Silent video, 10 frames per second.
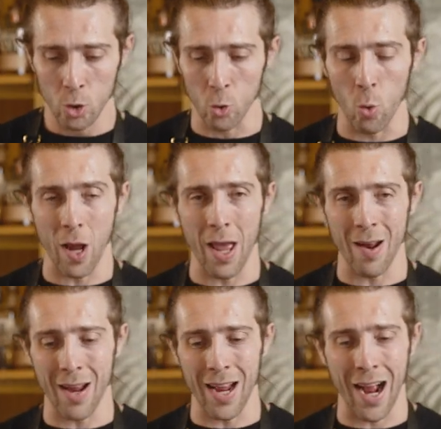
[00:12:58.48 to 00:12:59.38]
To
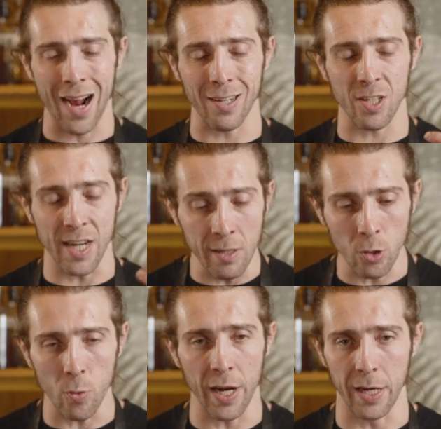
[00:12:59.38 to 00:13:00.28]

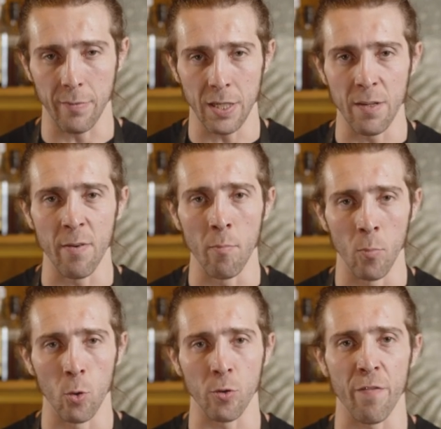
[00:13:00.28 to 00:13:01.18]
accentuate even
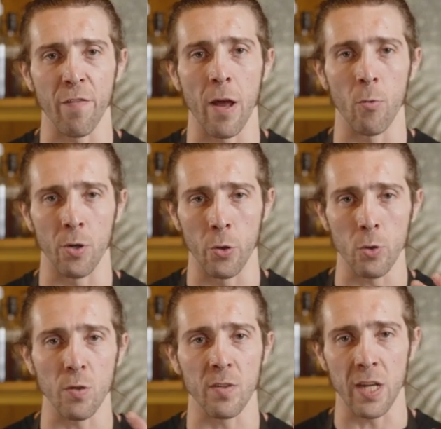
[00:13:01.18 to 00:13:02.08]
more the flower
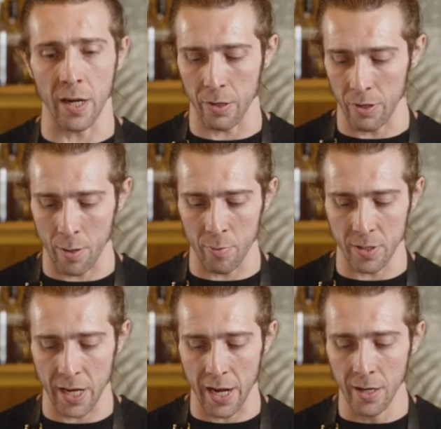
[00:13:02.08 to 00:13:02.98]
notes of Tanqueray number
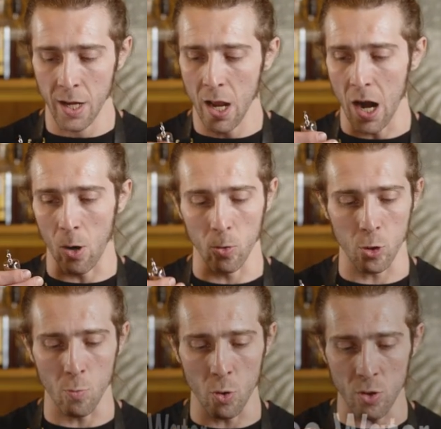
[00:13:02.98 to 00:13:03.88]
10, I
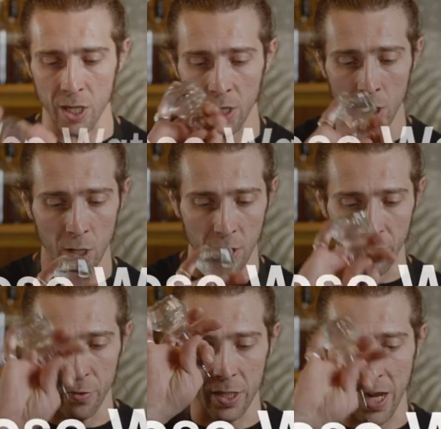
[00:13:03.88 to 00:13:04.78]
also am using 3